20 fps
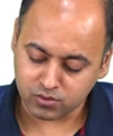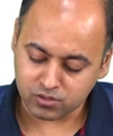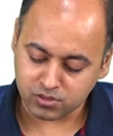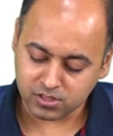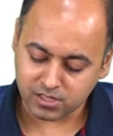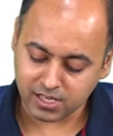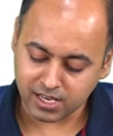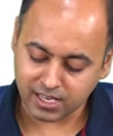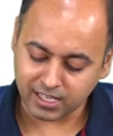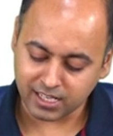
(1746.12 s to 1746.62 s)

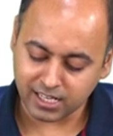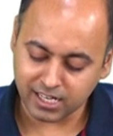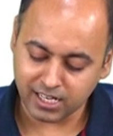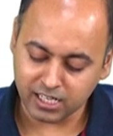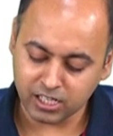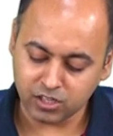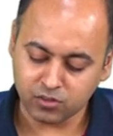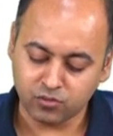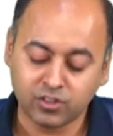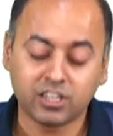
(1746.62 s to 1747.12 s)

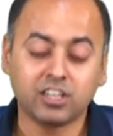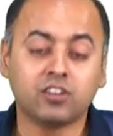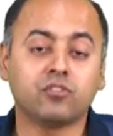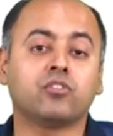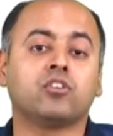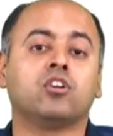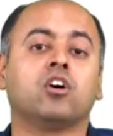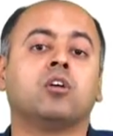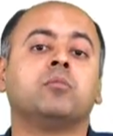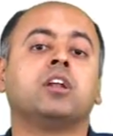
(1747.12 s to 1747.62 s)
second wind
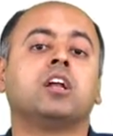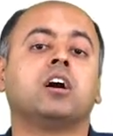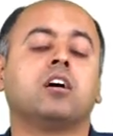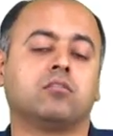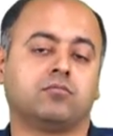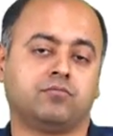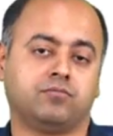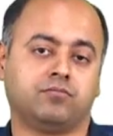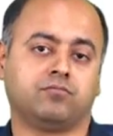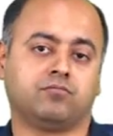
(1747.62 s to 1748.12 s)

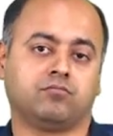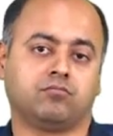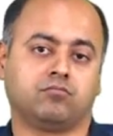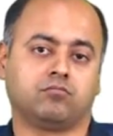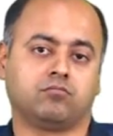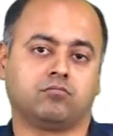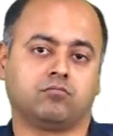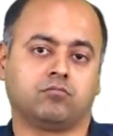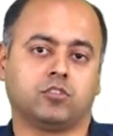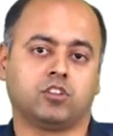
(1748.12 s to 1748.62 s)
phenomena.
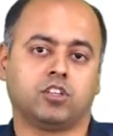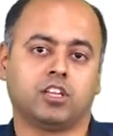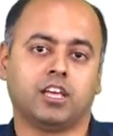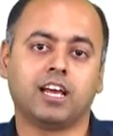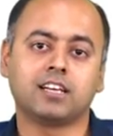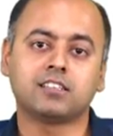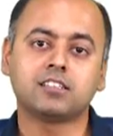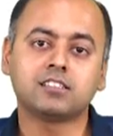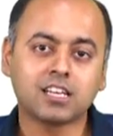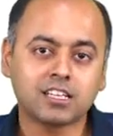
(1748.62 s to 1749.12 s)

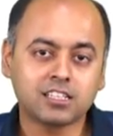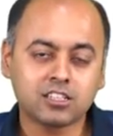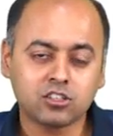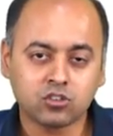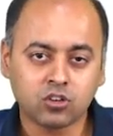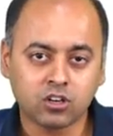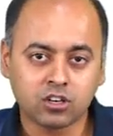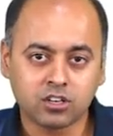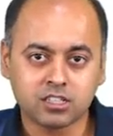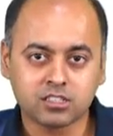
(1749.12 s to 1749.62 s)
Exercise
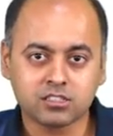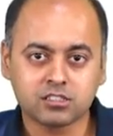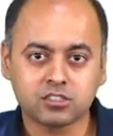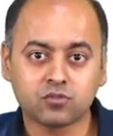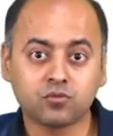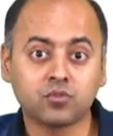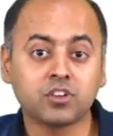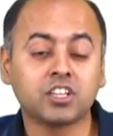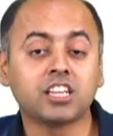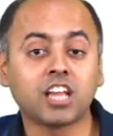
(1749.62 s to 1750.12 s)
intolerance
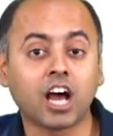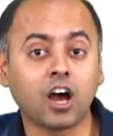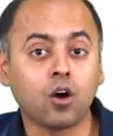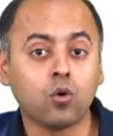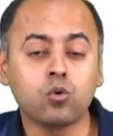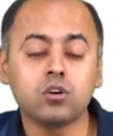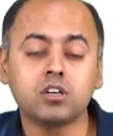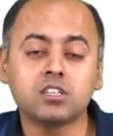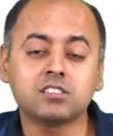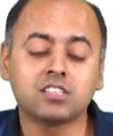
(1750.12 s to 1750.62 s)

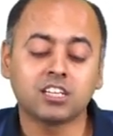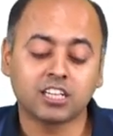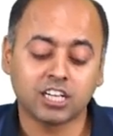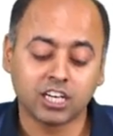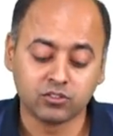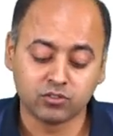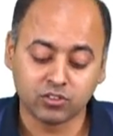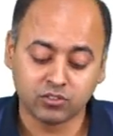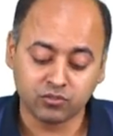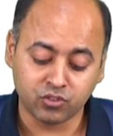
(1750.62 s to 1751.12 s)
without
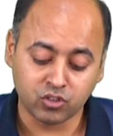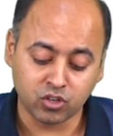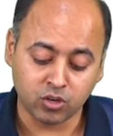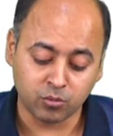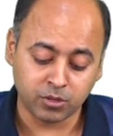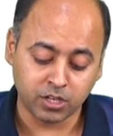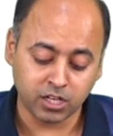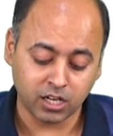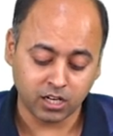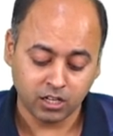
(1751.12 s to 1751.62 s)
second wind
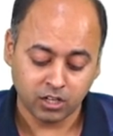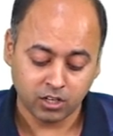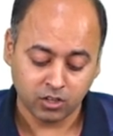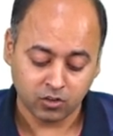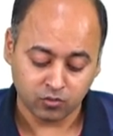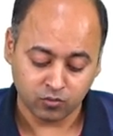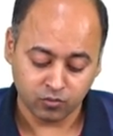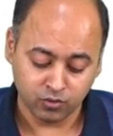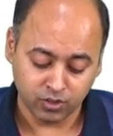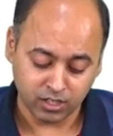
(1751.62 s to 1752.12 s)
phenomena
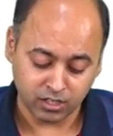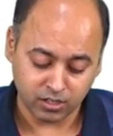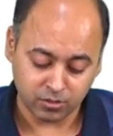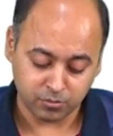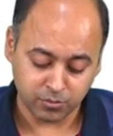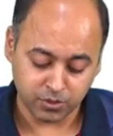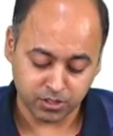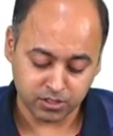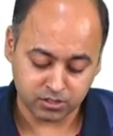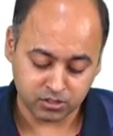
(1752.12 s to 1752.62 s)
will
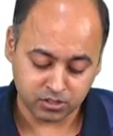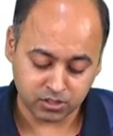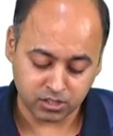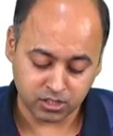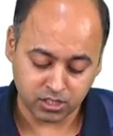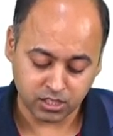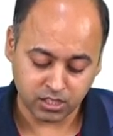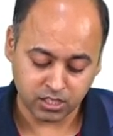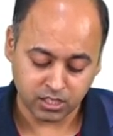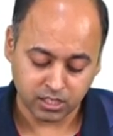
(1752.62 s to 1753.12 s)
be
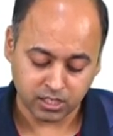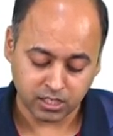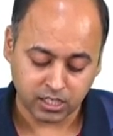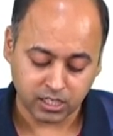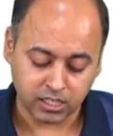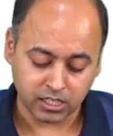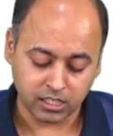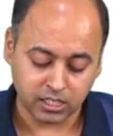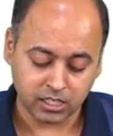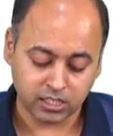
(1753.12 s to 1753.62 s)
seen
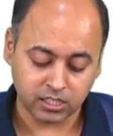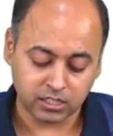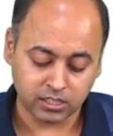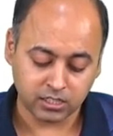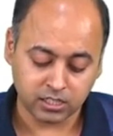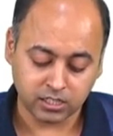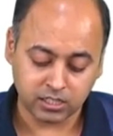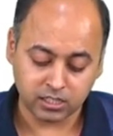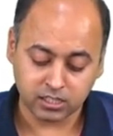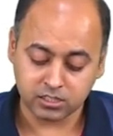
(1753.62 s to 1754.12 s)
in
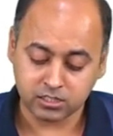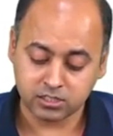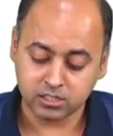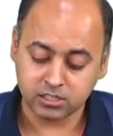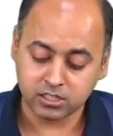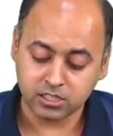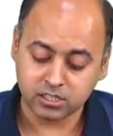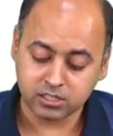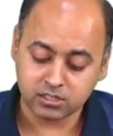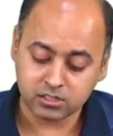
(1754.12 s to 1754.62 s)
the
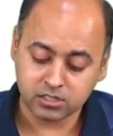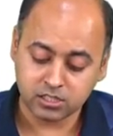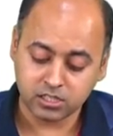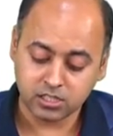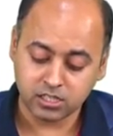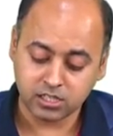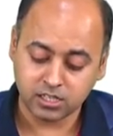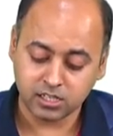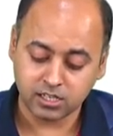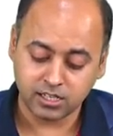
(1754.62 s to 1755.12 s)

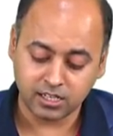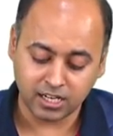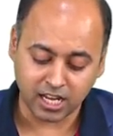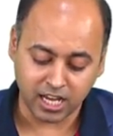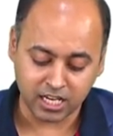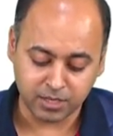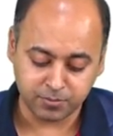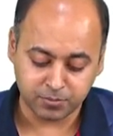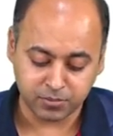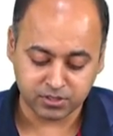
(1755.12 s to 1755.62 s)
GSD
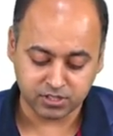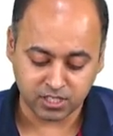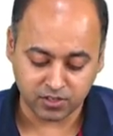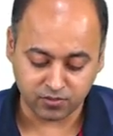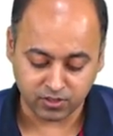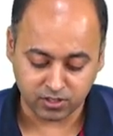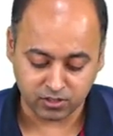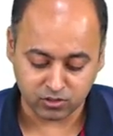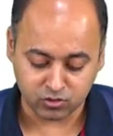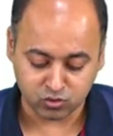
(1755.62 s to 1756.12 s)
type
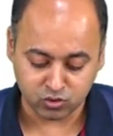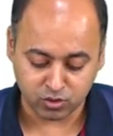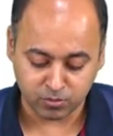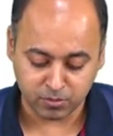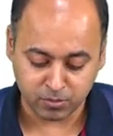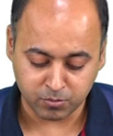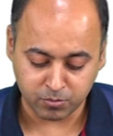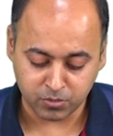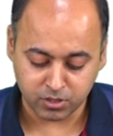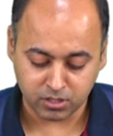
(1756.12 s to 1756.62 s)
7. So,
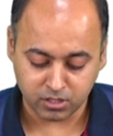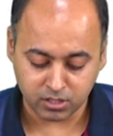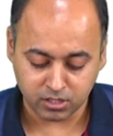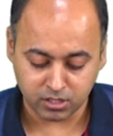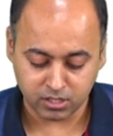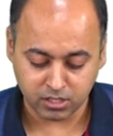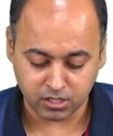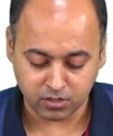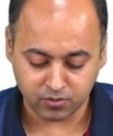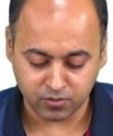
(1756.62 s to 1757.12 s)
remember
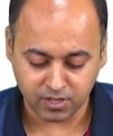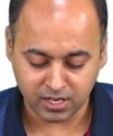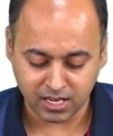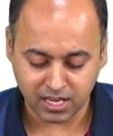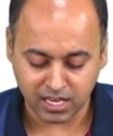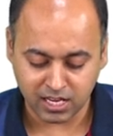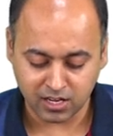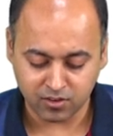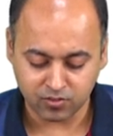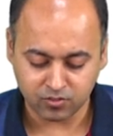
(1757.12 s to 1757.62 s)
here we
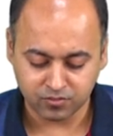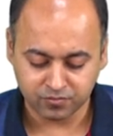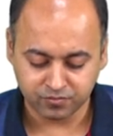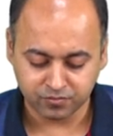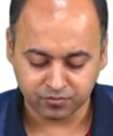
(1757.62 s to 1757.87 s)
have